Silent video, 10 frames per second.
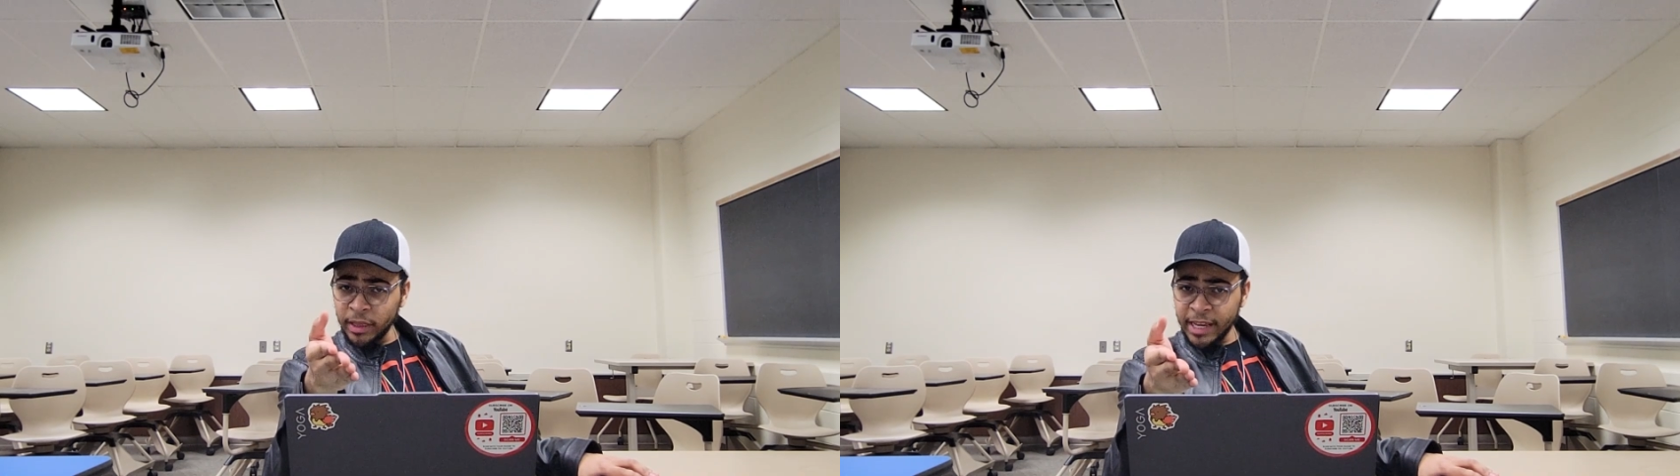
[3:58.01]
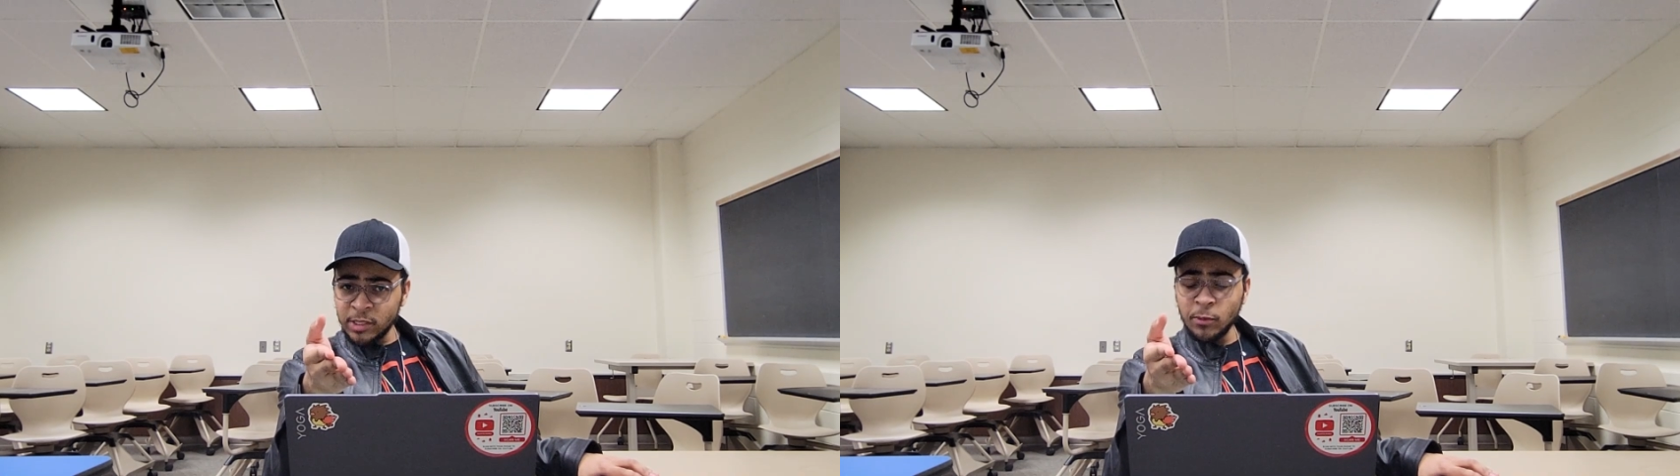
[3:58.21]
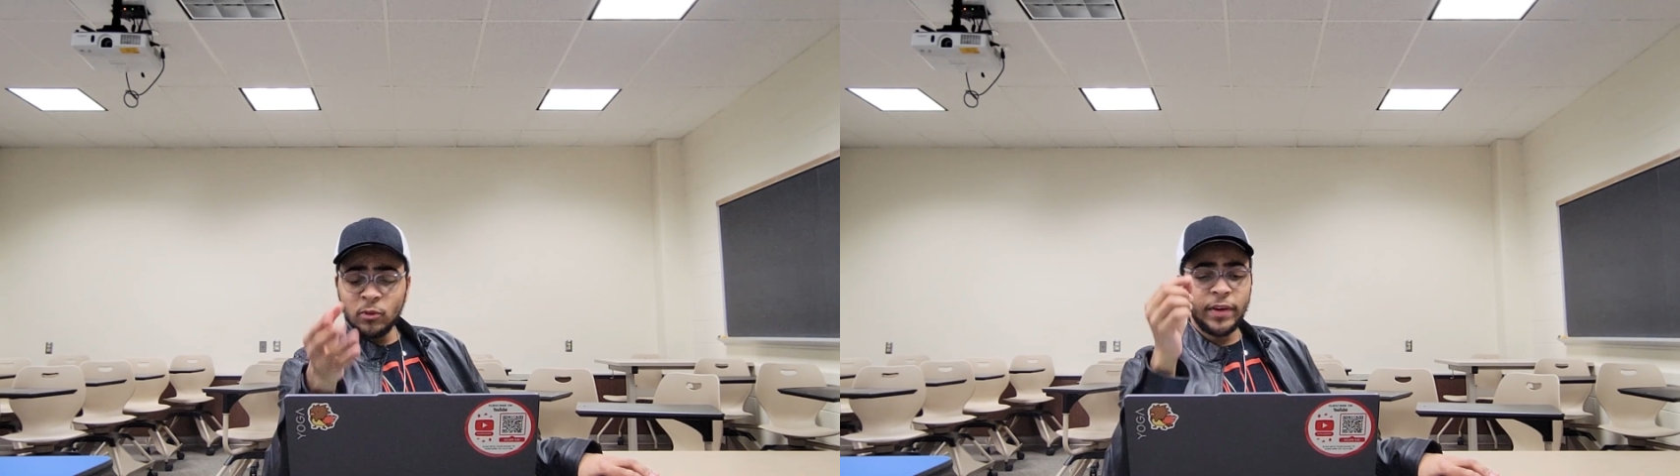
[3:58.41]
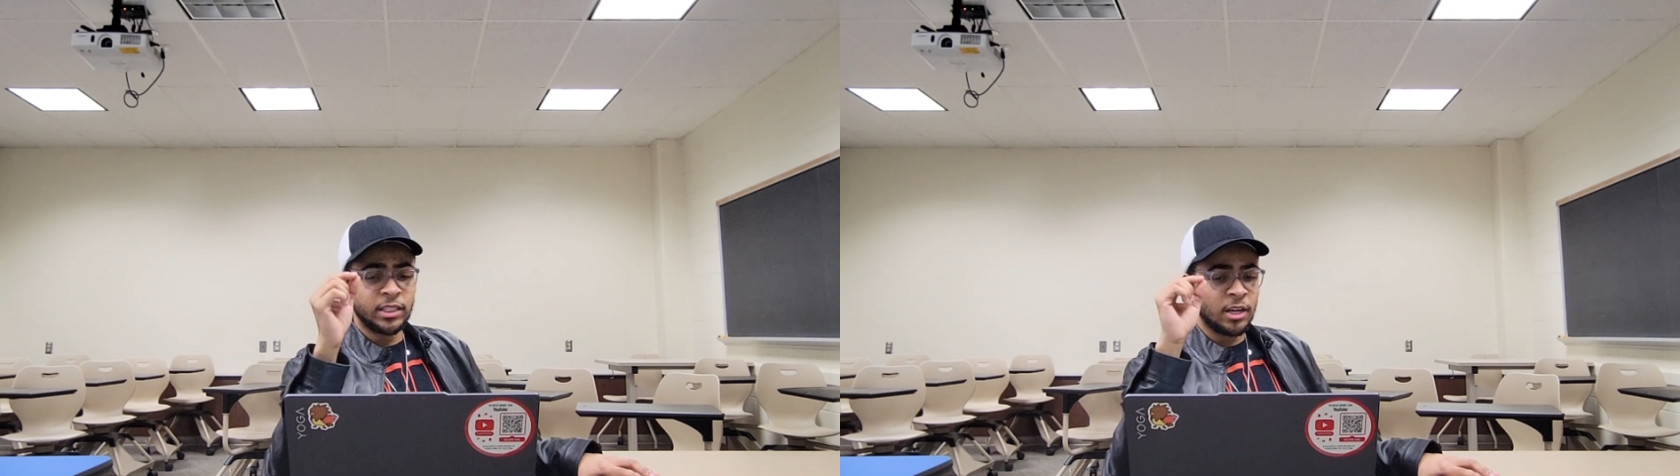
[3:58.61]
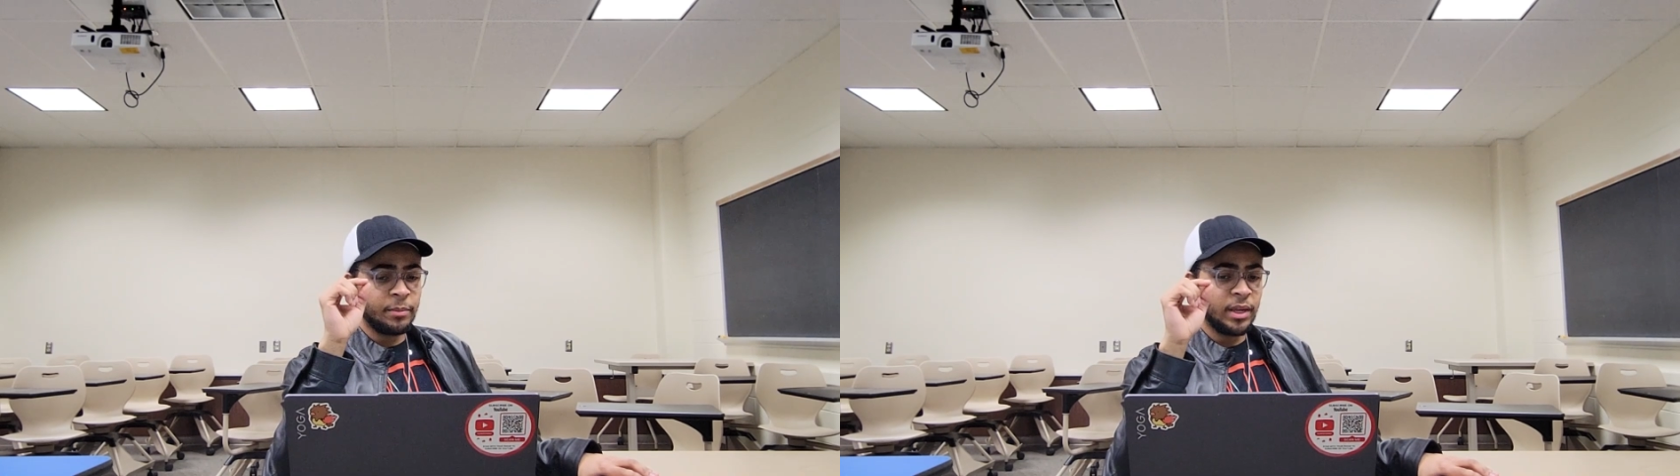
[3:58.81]
Les
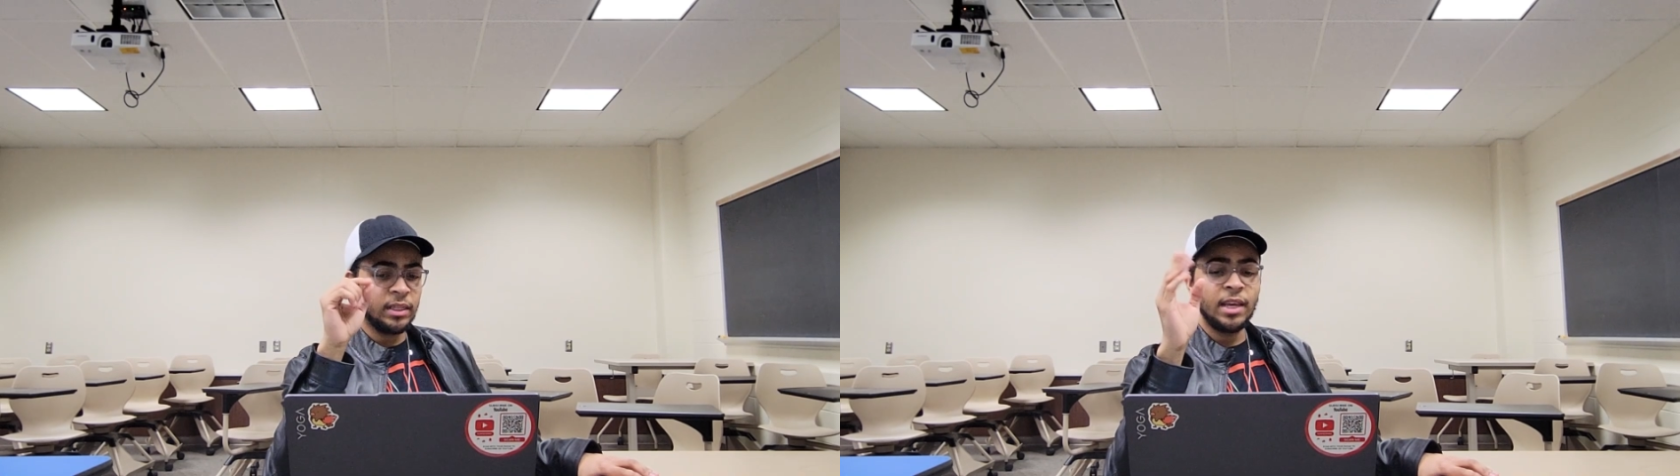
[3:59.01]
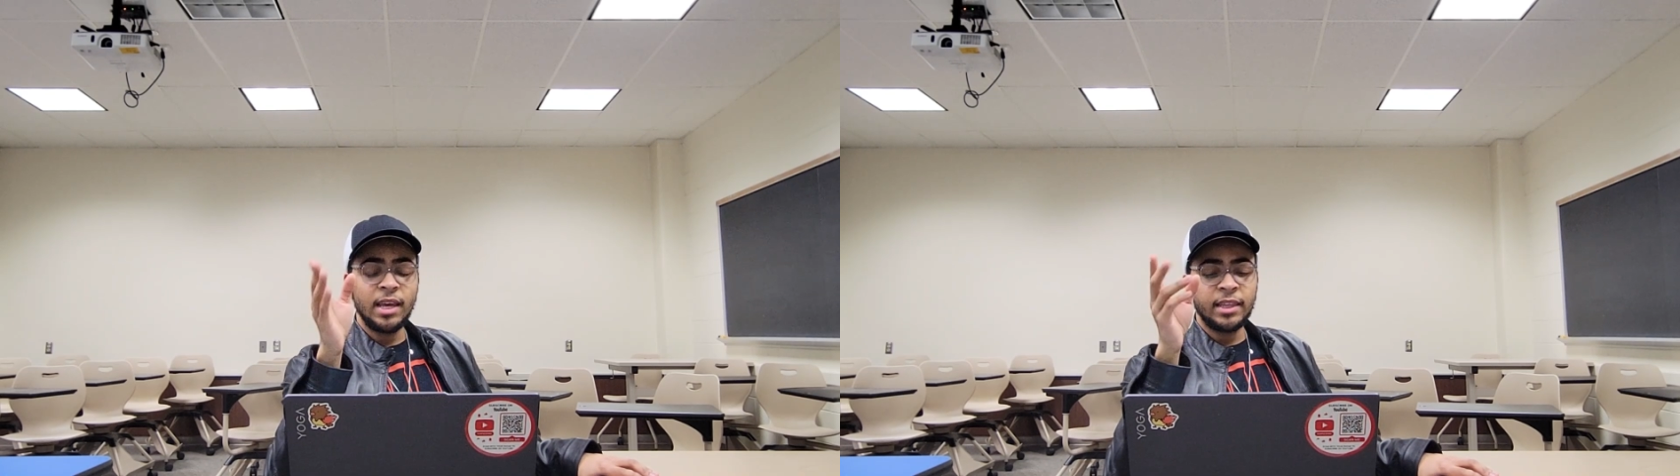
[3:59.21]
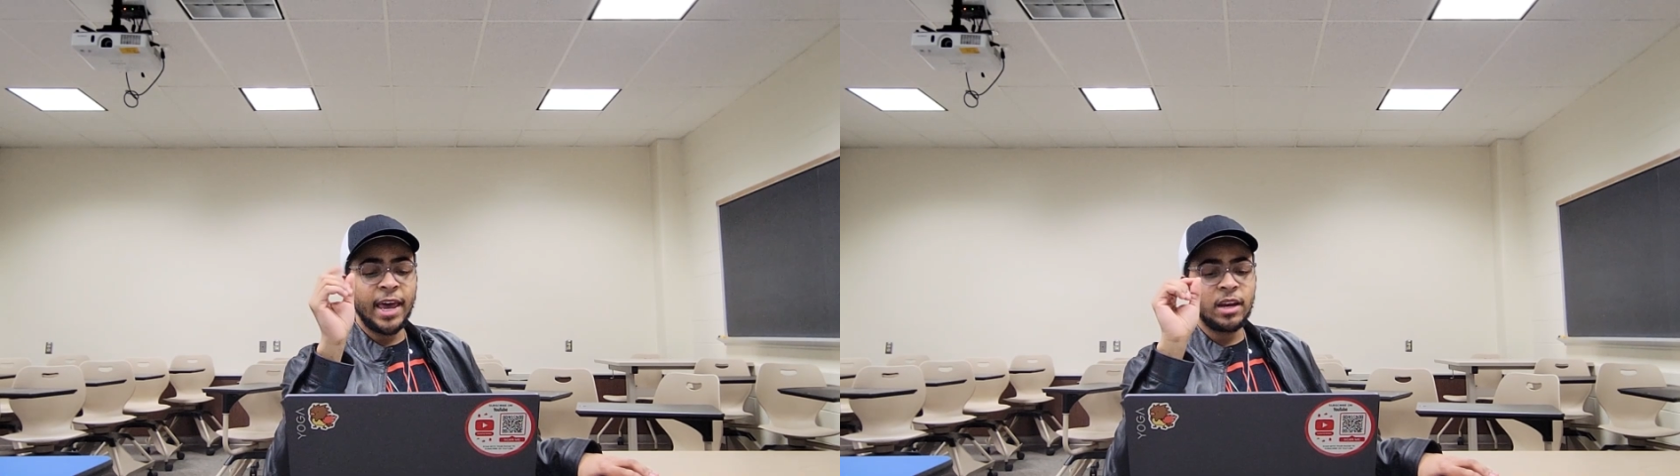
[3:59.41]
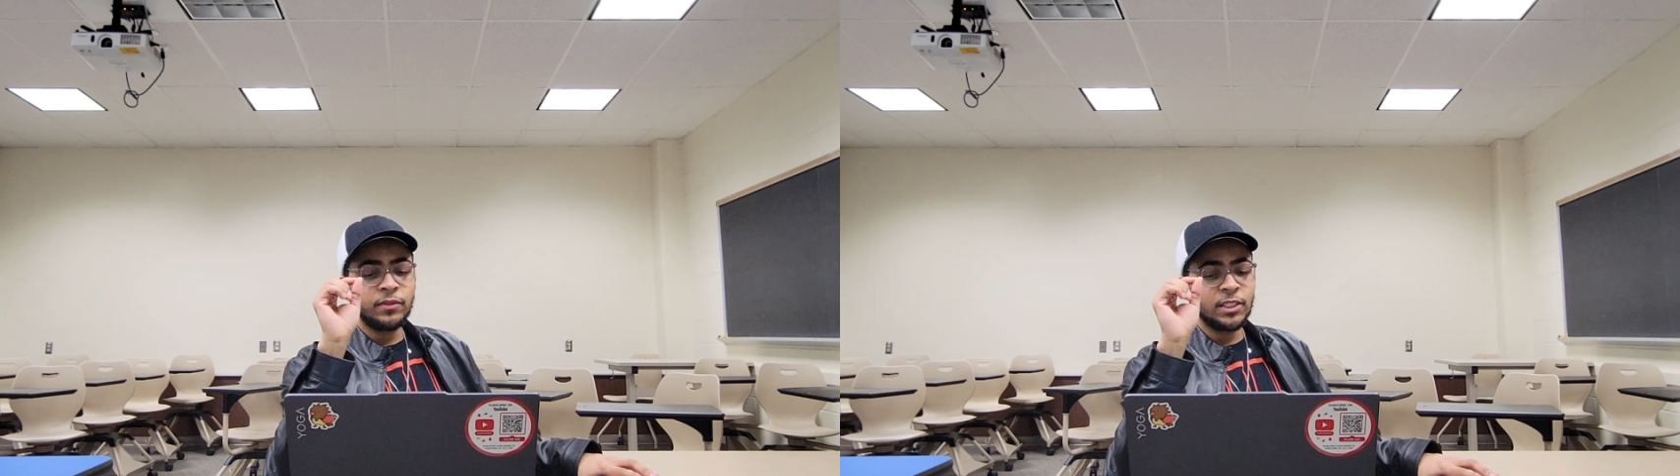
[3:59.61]
Moonves come in, the head of